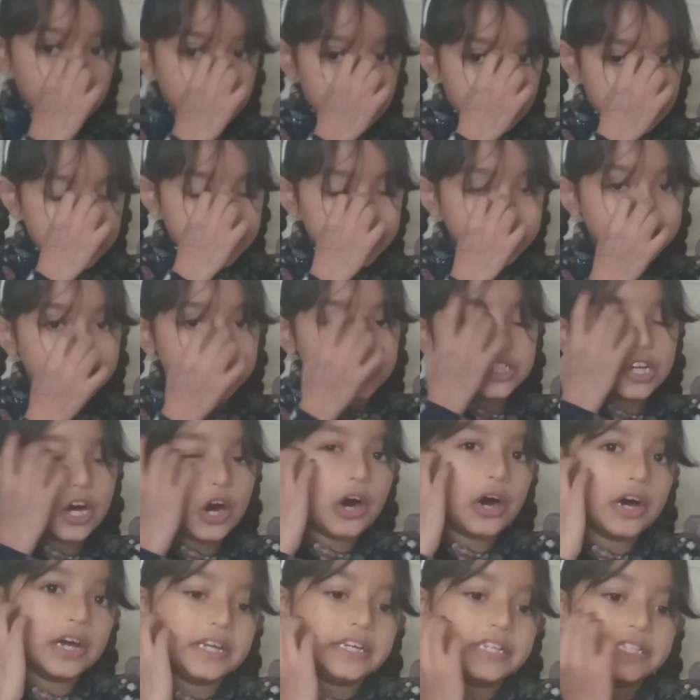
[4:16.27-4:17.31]
he
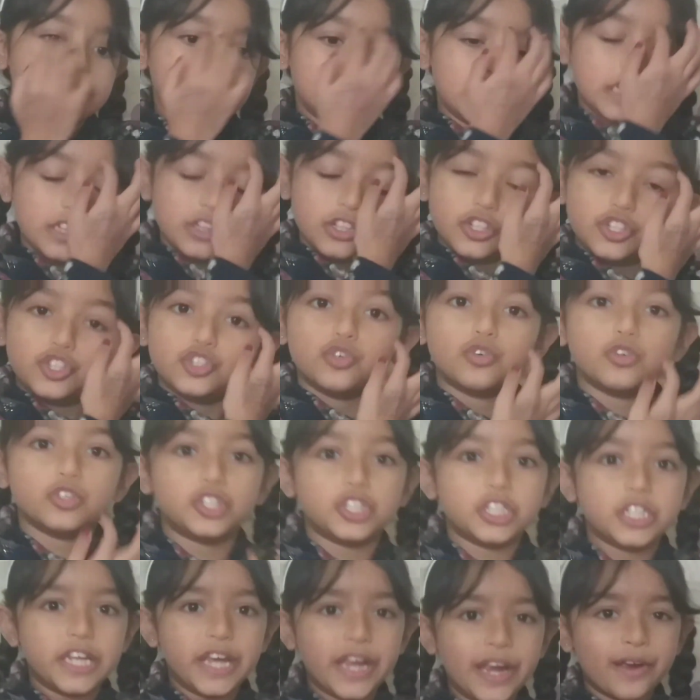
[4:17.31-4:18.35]
died in the
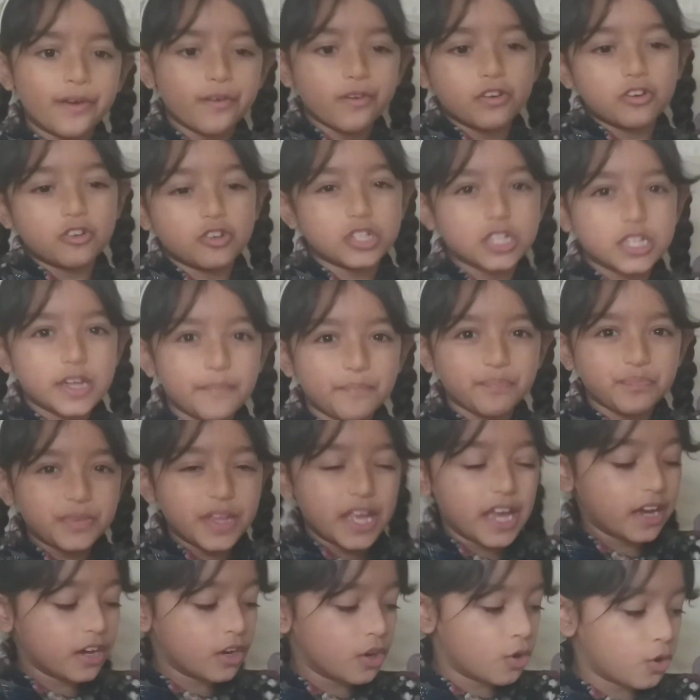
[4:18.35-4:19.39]
Georgian era or
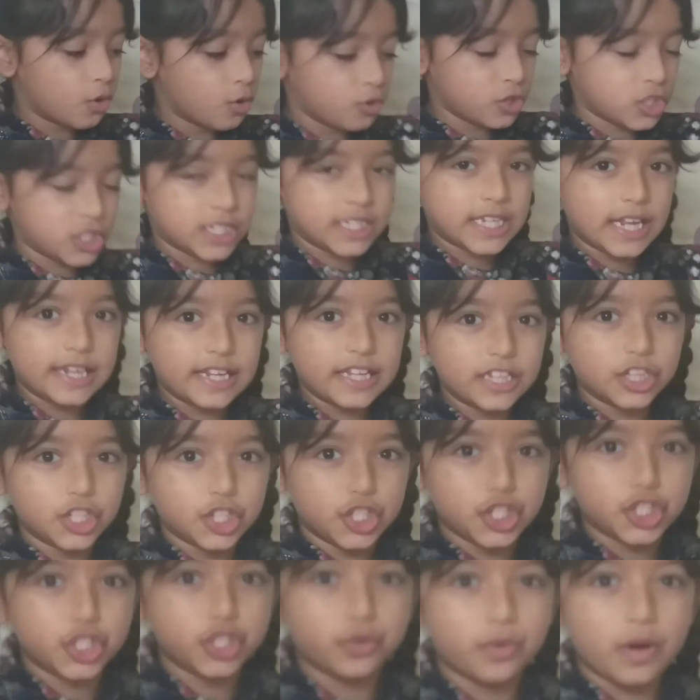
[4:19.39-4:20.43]
something, or still in the
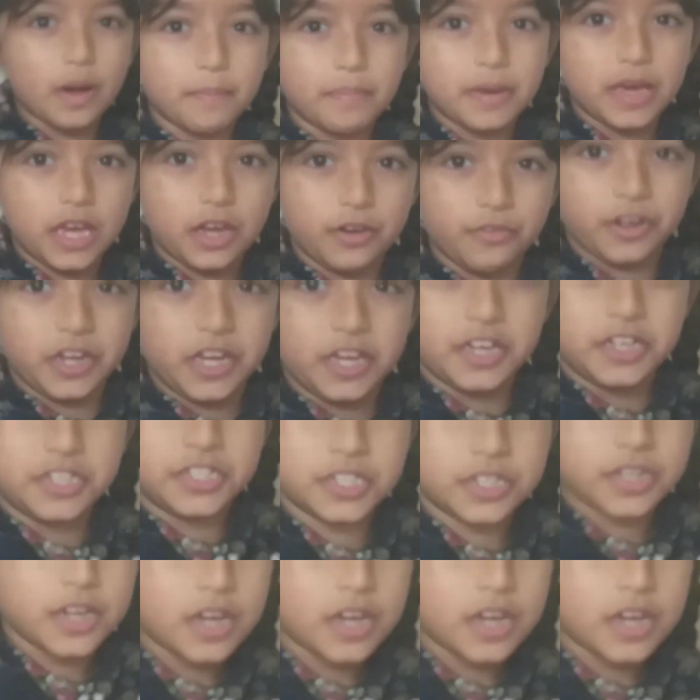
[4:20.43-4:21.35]
Stuart period.